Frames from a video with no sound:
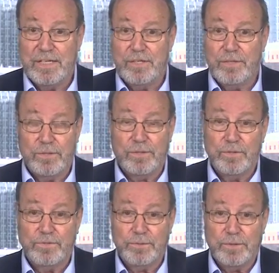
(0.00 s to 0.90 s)
the
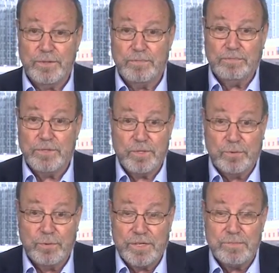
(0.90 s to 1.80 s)
euro for
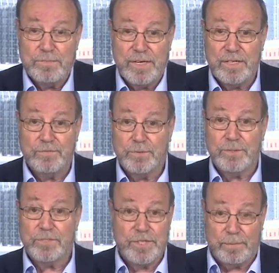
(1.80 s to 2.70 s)
tourism and
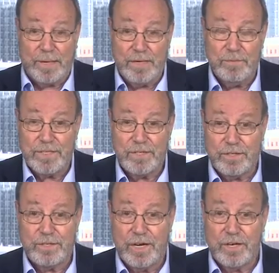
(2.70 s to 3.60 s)
for shipping, which
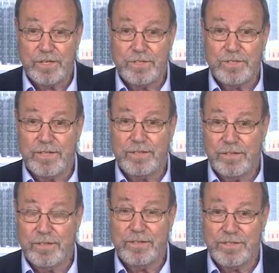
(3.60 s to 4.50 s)
are the largest
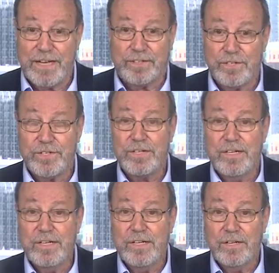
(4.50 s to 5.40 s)
sectors
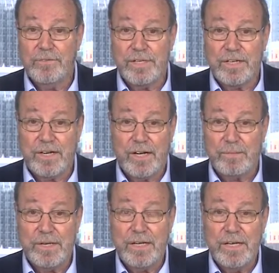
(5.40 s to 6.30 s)
of the
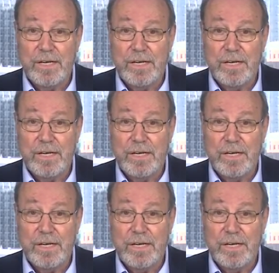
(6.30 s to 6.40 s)
economy,